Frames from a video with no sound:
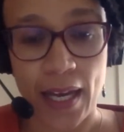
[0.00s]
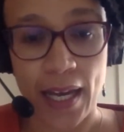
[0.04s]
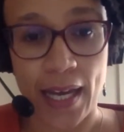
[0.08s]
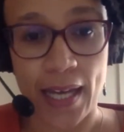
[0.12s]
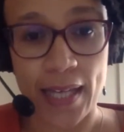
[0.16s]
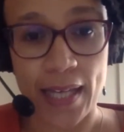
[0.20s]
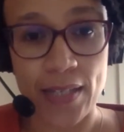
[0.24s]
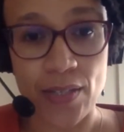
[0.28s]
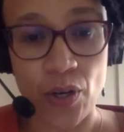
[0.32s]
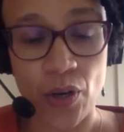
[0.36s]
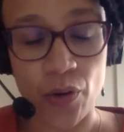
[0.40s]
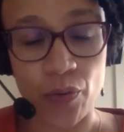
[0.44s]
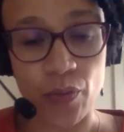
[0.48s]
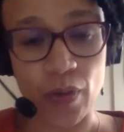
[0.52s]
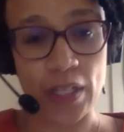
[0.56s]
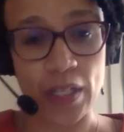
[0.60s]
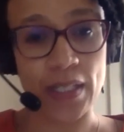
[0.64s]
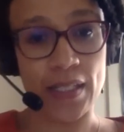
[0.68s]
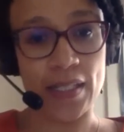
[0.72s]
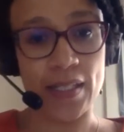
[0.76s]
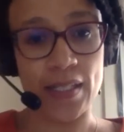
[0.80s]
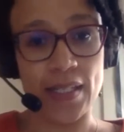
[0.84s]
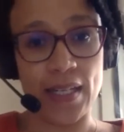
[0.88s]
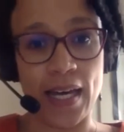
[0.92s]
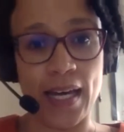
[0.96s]
As you
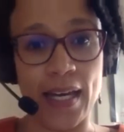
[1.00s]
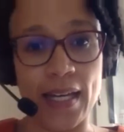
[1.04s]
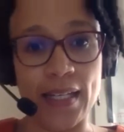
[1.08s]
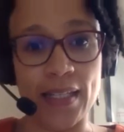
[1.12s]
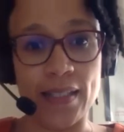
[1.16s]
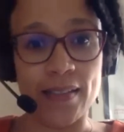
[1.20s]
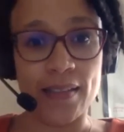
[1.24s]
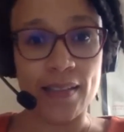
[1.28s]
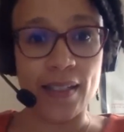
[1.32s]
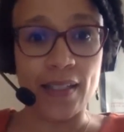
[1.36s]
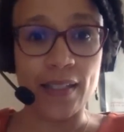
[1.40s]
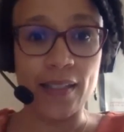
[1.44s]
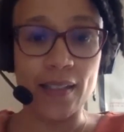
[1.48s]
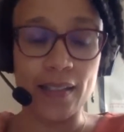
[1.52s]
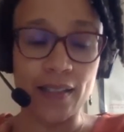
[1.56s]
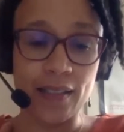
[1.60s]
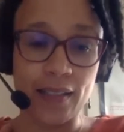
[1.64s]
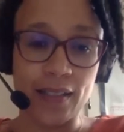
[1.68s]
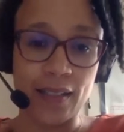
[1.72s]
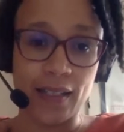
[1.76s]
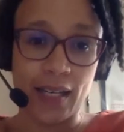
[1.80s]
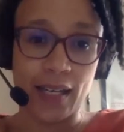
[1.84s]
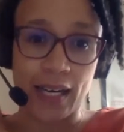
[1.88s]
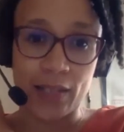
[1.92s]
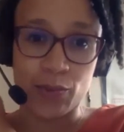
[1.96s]
already said,
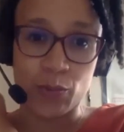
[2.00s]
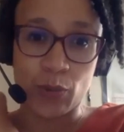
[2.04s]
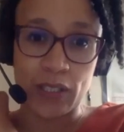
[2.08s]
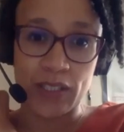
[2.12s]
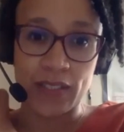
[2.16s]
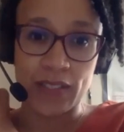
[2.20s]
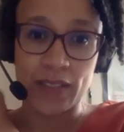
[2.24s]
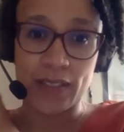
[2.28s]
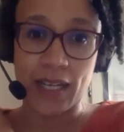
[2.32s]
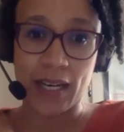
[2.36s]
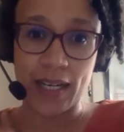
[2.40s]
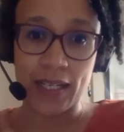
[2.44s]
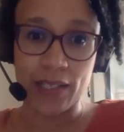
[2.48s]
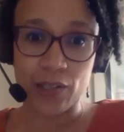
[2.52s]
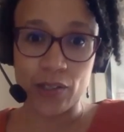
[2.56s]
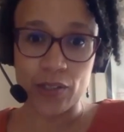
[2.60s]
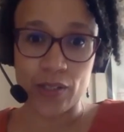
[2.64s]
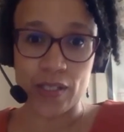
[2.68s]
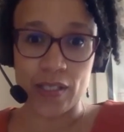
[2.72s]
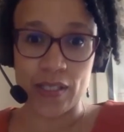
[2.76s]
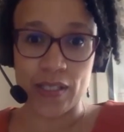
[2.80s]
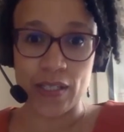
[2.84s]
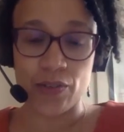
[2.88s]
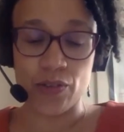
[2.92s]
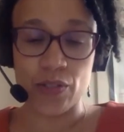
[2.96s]
Radwa, the
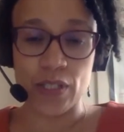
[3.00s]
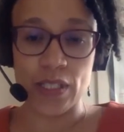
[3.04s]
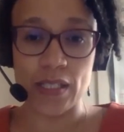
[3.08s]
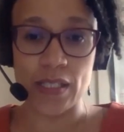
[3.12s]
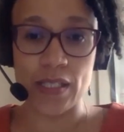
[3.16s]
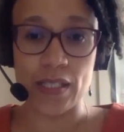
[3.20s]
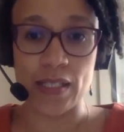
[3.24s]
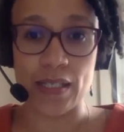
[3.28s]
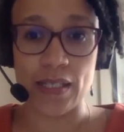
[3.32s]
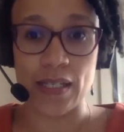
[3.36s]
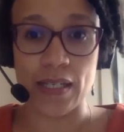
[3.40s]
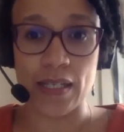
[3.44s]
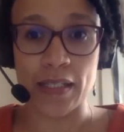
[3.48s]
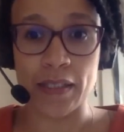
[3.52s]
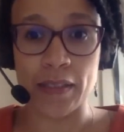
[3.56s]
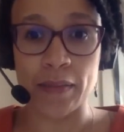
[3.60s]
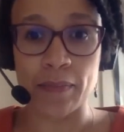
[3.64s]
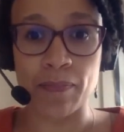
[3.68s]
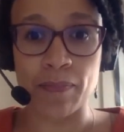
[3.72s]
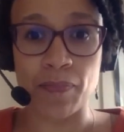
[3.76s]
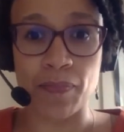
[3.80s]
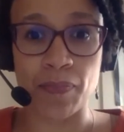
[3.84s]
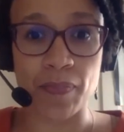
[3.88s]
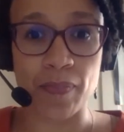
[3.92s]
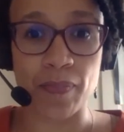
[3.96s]
dialogue series,
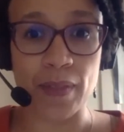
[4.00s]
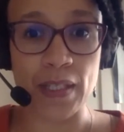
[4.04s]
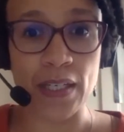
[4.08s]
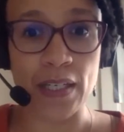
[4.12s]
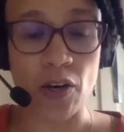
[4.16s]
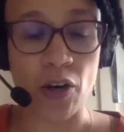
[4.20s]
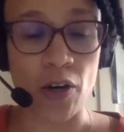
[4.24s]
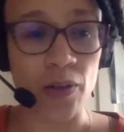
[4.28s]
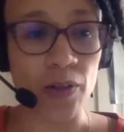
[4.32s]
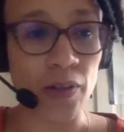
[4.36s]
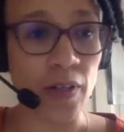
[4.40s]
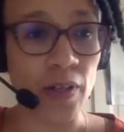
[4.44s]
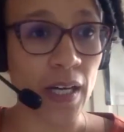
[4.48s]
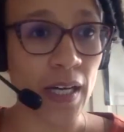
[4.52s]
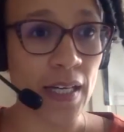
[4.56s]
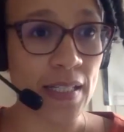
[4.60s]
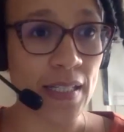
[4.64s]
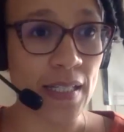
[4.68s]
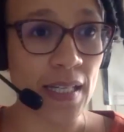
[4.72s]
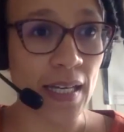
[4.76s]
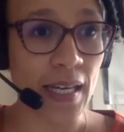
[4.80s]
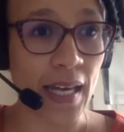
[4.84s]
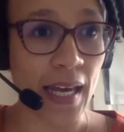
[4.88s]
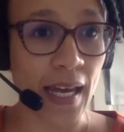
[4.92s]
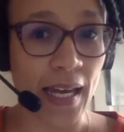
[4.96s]

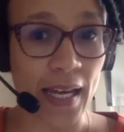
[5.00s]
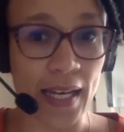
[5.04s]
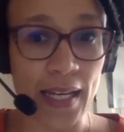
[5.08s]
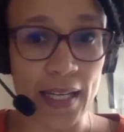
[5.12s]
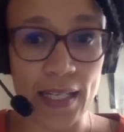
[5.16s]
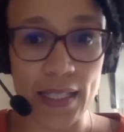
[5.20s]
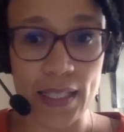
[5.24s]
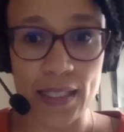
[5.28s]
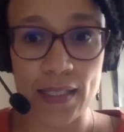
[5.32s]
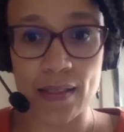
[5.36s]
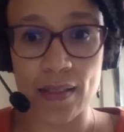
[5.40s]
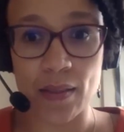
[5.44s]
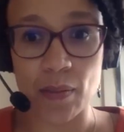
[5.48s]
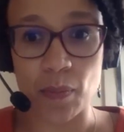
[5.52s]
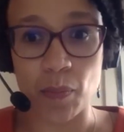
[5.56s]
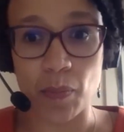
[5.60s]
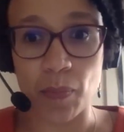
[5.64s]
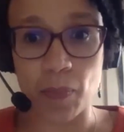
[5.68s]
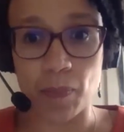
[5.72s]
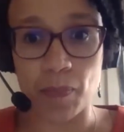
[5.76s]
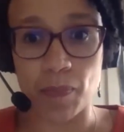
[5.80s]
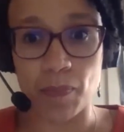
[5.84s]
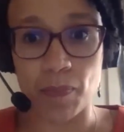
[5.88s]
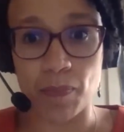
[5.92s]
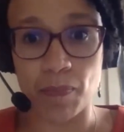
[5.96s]
Decolonizing Aid,
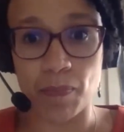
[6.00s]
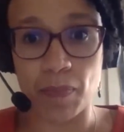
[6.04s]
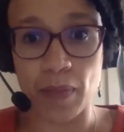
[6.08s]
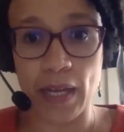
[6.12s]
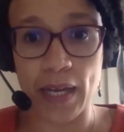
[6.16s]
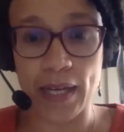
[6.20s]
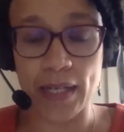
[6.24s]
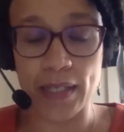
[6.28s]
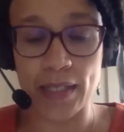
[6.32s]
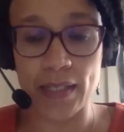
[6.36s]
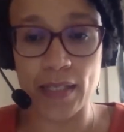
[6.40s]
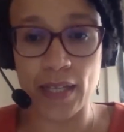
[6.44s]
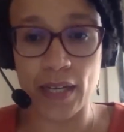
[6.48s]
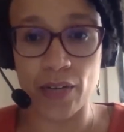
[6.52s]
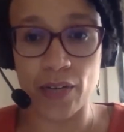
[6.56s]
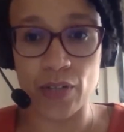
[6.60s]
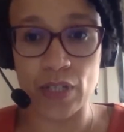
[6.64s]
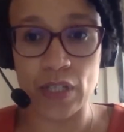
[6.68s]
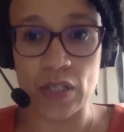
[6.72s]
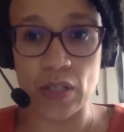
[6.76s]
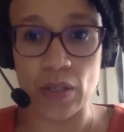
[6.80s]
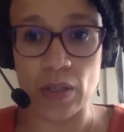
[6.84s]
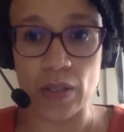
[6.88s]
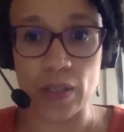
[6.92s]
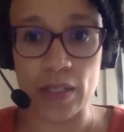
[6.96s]
Planetary
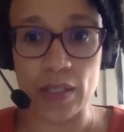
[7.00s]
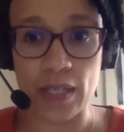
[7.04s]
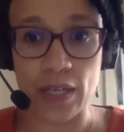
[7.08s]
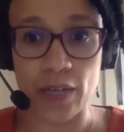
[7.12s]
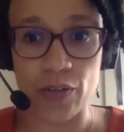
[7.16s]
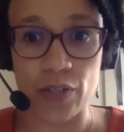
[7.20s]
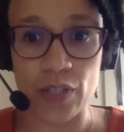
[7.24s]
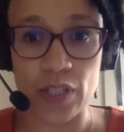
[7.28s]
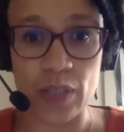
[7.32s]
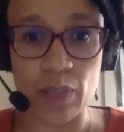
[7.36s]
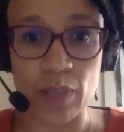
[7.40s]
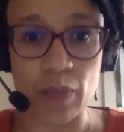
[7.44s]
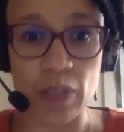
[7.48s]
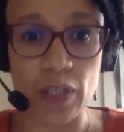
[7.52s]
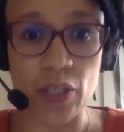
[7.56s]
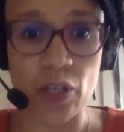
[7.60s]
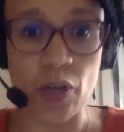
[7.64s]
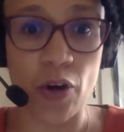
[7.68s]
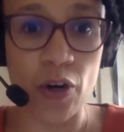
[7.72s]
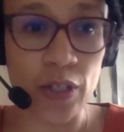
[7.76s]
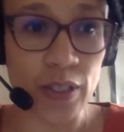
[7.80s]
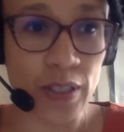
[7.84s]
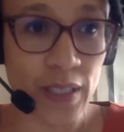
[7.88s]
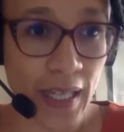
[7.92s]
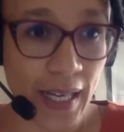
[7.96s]
Solidarity
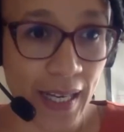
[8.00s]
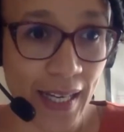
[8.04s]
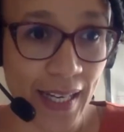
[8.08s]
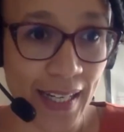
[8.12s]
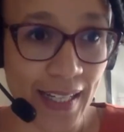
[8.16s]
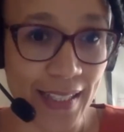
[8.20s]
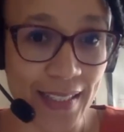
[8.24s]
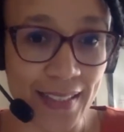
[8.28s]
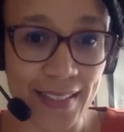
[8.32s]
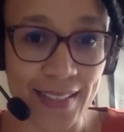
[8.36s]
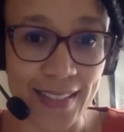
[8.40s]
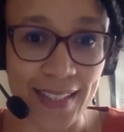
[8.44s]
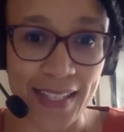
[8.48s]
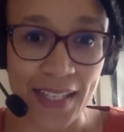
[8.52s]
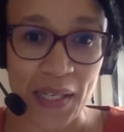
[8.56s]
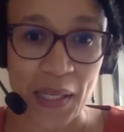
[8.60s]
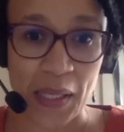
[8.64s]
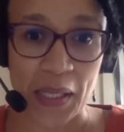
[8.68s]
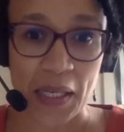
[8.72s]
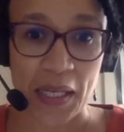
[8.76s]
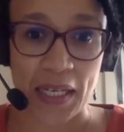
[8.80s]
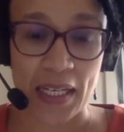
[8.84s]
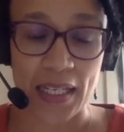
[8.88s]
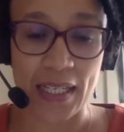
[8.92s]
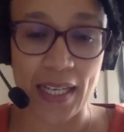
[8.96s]
Beyond Aid,
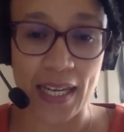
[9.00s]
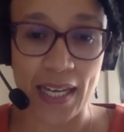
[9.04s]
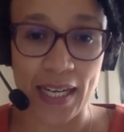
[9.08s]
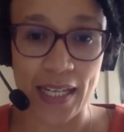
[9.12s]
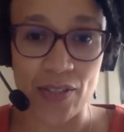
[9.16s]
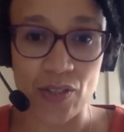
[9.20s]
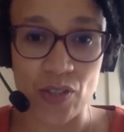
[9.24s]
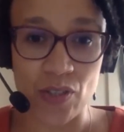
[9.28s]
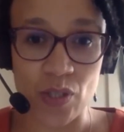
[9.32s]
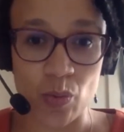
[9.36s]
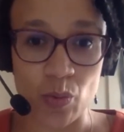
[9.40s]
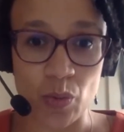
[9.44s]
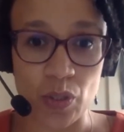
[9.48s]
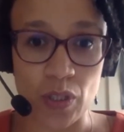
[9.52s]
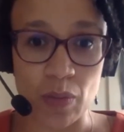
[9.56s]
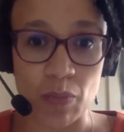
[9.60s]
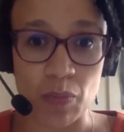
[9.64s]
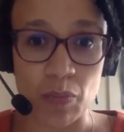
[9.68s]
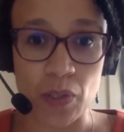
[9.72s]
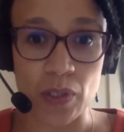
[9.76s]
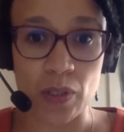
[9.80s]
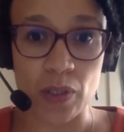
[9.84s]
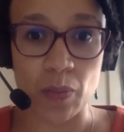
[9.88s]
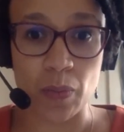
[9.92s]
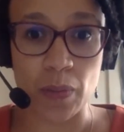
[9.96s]
engages with the
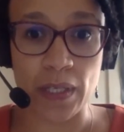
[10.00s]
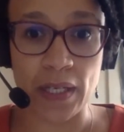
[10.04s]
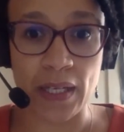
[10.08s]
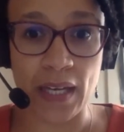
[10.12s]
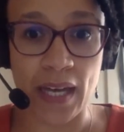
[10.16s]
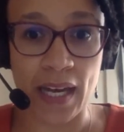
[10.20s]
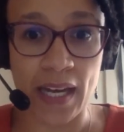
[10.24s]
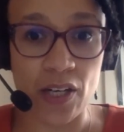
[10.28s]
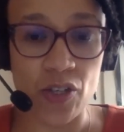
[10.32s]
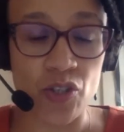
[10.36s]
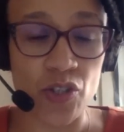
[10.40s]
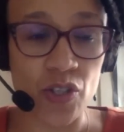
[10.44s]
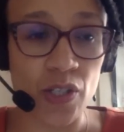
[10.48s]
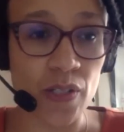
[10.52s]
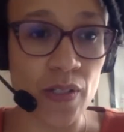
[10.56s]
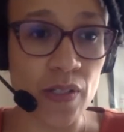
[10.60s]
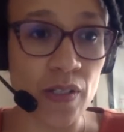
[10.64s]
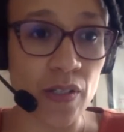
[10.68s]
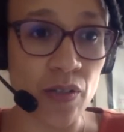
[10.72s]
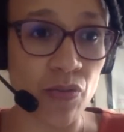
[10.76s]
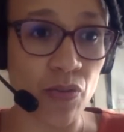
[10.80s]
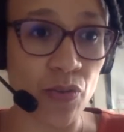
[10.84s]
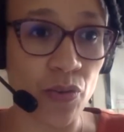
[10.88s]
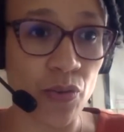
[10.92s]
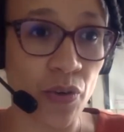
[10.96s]

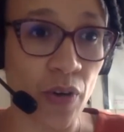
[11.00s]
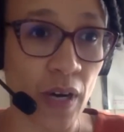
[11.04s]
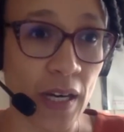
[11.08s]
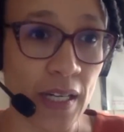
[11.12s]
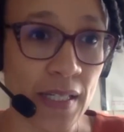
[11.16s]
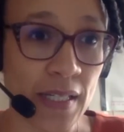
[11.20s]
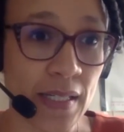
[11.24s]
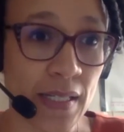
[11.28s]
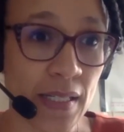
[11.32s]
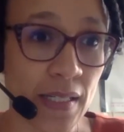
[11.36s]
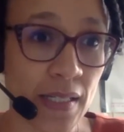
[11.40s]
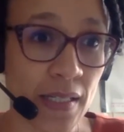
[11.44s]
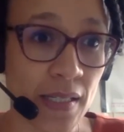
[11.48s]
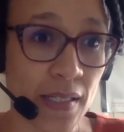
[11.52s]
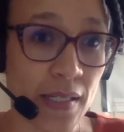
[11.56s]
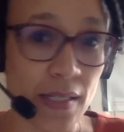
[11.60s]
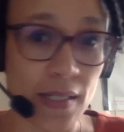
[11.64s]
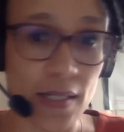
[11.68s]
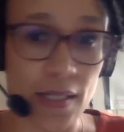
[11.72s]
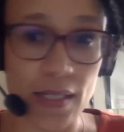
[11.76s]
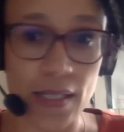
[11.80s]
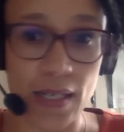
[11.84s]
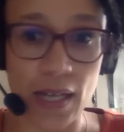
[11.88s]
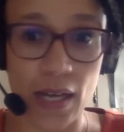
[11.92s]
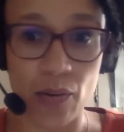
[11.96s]
multiplications of
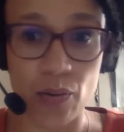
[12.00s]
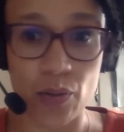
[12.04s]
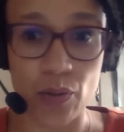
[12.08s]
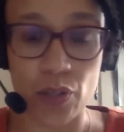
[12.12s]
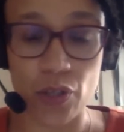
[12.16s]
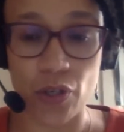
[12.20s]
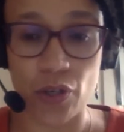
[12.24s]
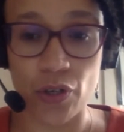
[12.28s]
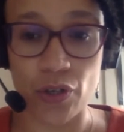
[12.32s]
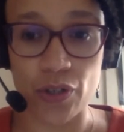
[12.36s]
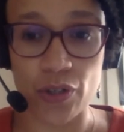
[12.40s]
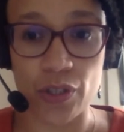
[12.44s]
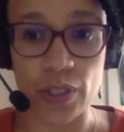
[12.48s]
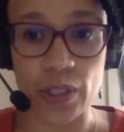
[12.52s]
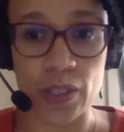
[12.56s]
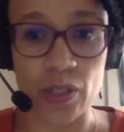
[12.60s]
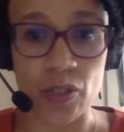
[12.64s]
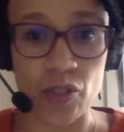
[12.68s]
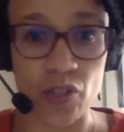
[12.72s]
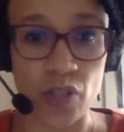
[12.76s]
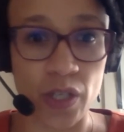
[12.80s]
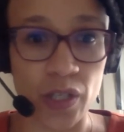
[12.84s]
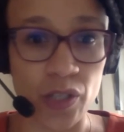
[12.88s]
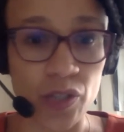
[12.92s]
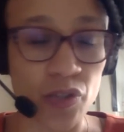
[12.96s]
crisis in our current
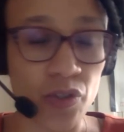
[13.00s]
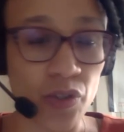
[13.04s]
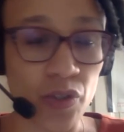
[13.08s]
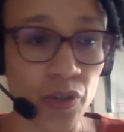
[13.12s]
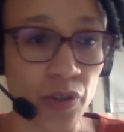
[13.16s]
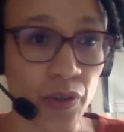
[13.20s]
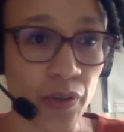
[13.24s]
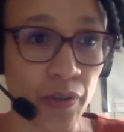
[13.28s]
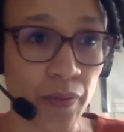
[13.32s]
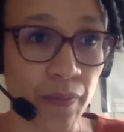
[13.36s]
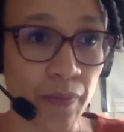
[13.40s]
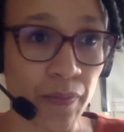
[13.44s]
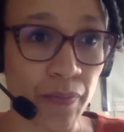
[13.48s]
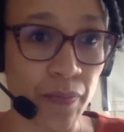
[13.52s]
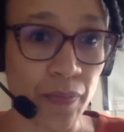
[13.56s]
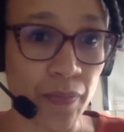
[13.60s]
conjuncture.